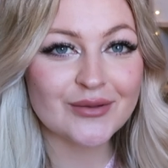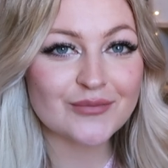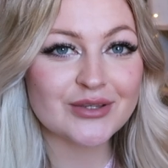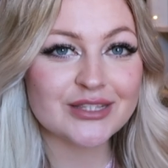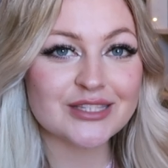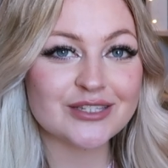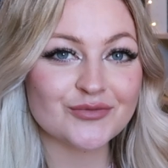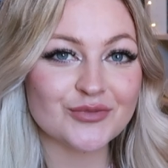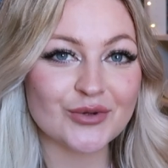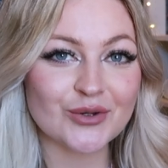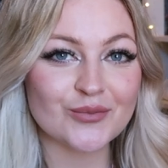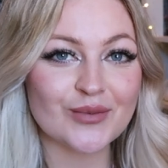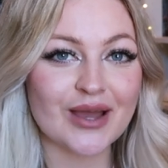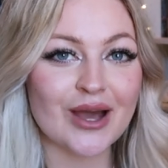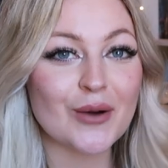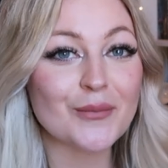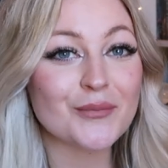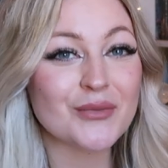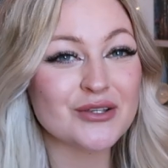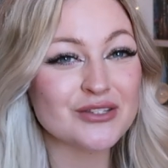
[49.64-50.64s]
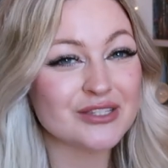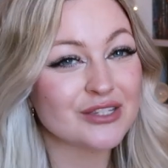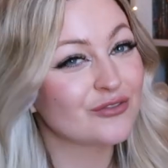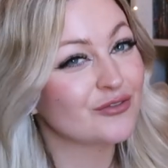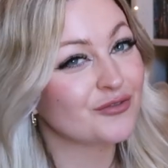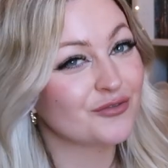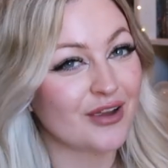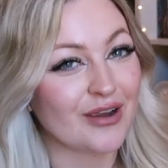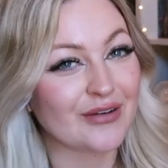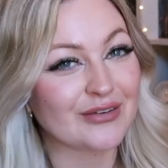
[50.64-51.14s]
bits of book mail, mostly
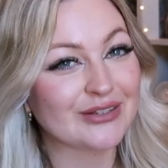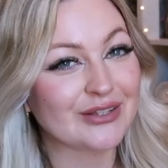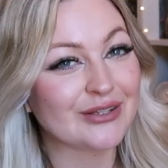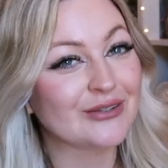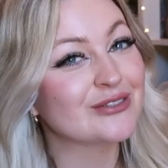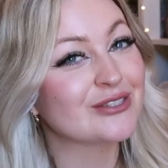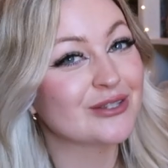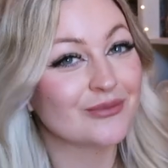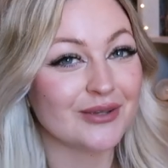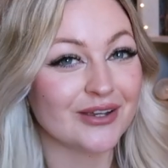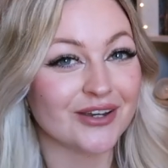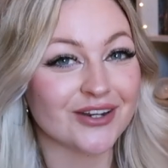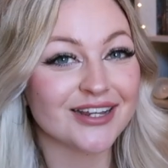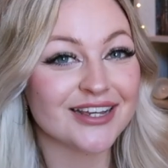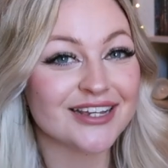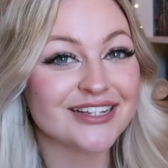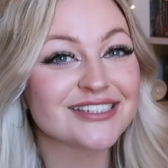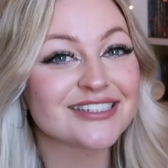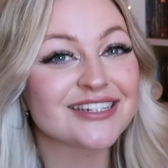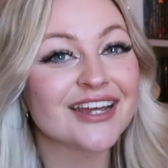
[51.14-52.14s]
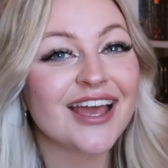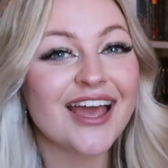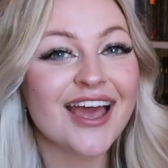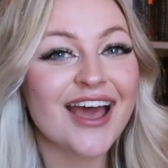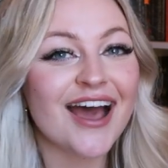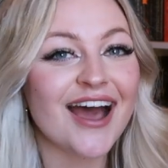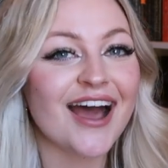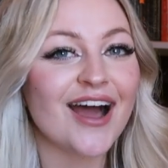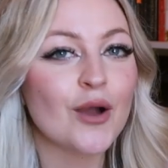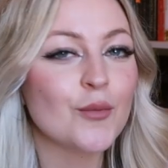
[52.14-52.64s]
from Fairyloot, to be honest.
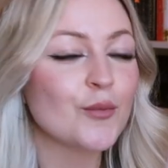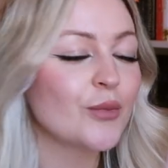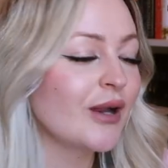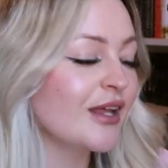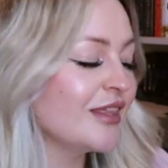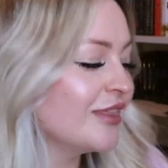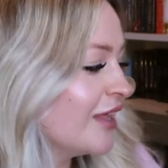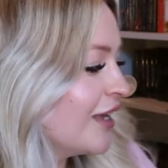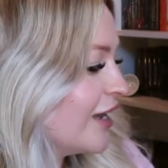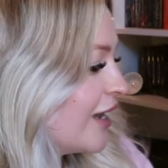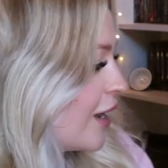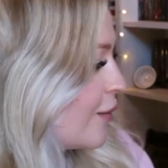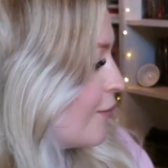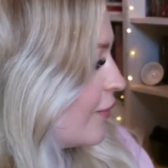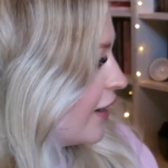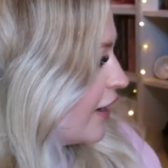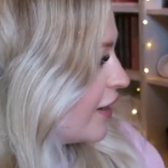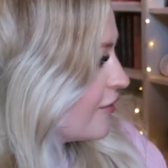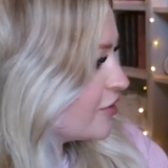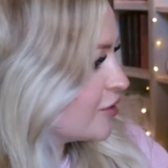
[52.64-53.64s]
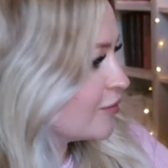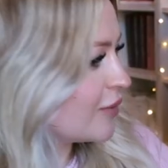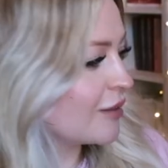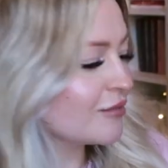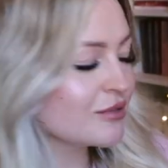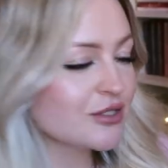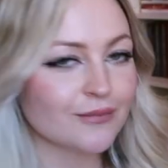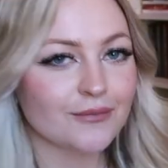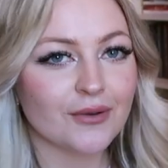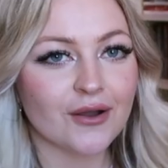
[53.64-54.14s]
But I think I might have some
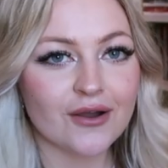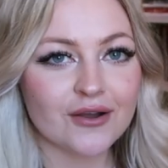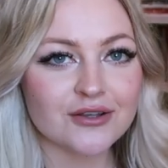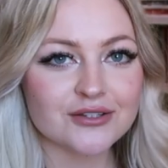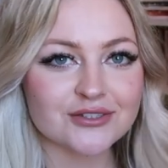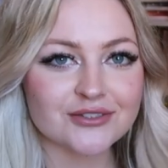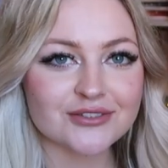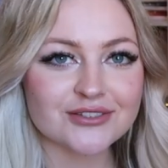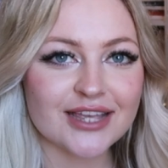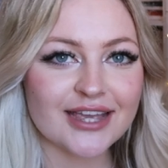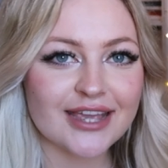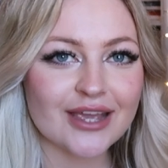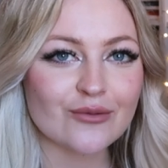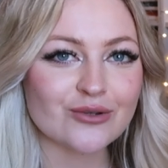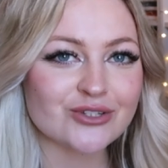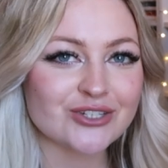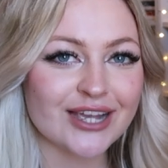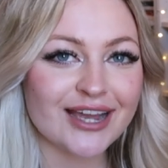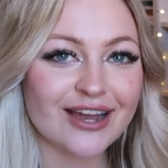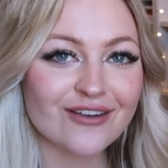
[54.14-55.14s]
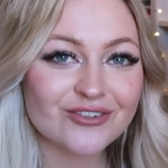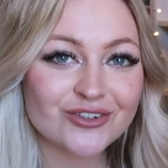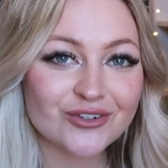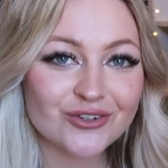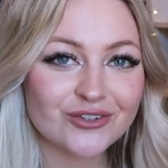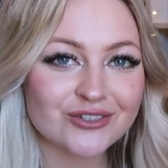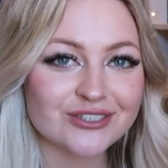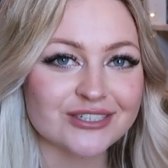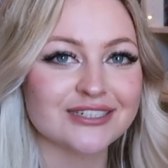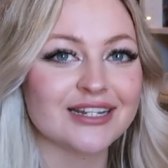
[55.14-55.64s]
Amazon parcels here, which I haven't
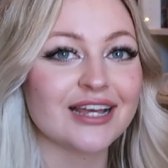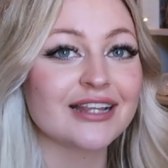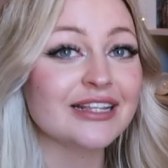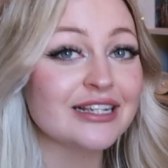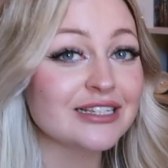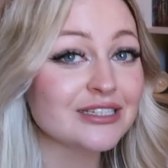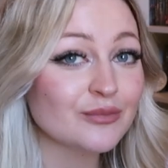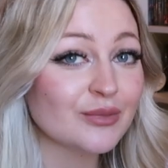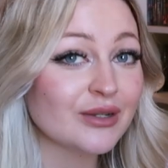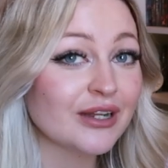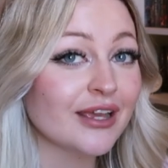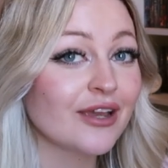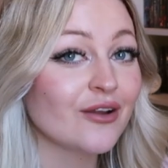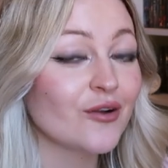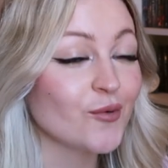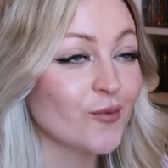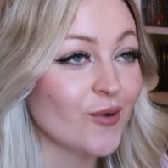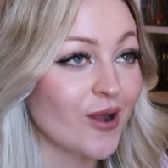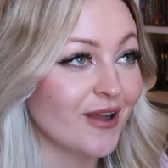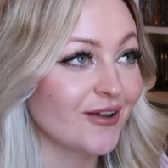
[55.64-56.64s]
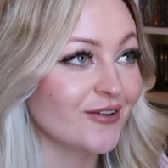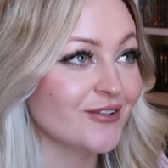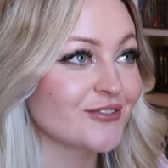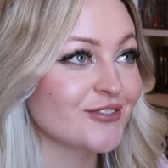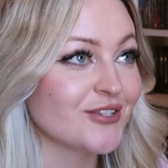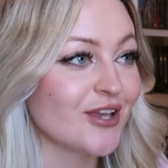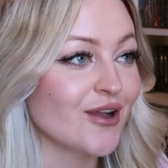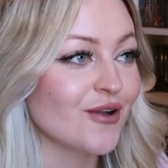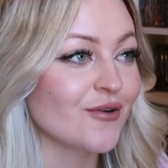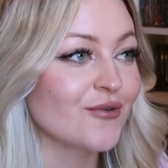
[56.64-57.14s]
ordered, and these have been here a while,
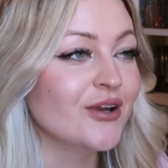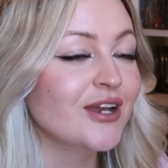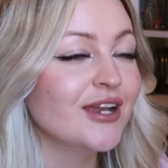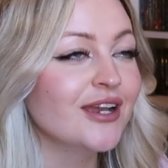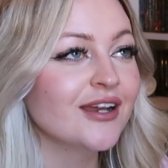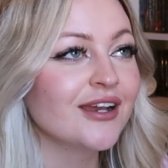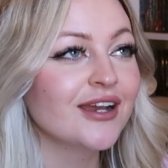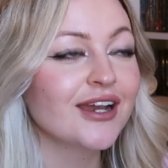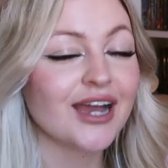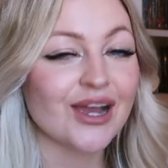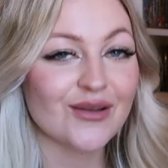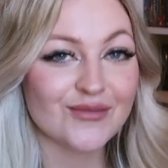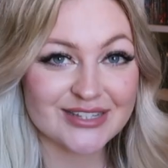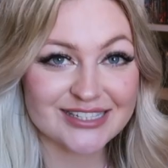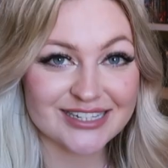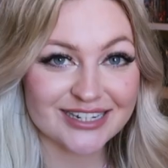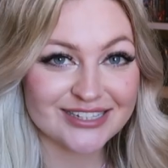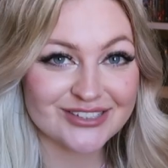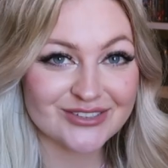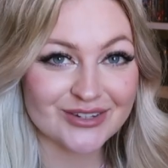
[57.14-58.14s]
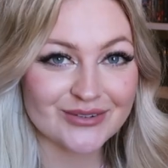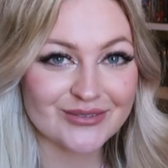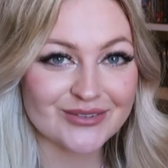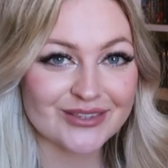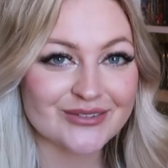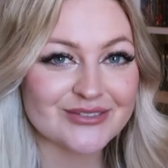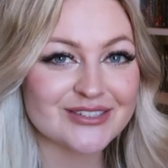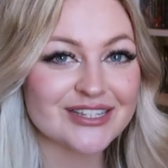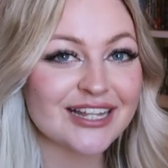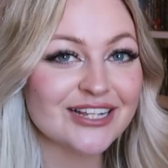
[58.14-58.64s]
so I'm excited to open
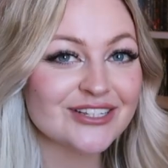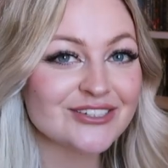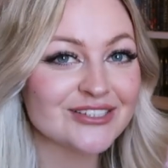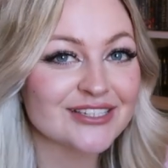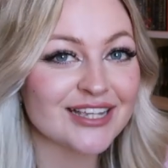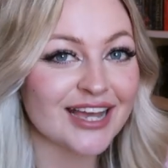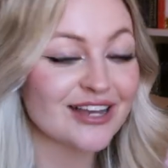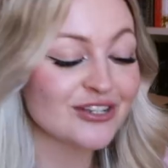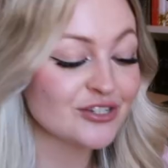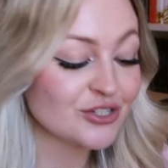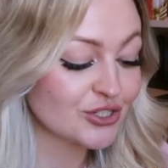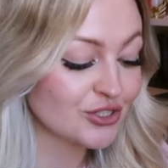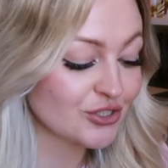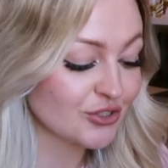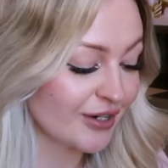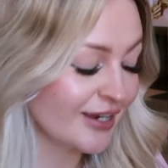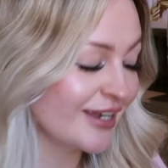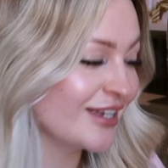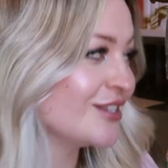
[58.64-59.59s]
them. So let's just get straight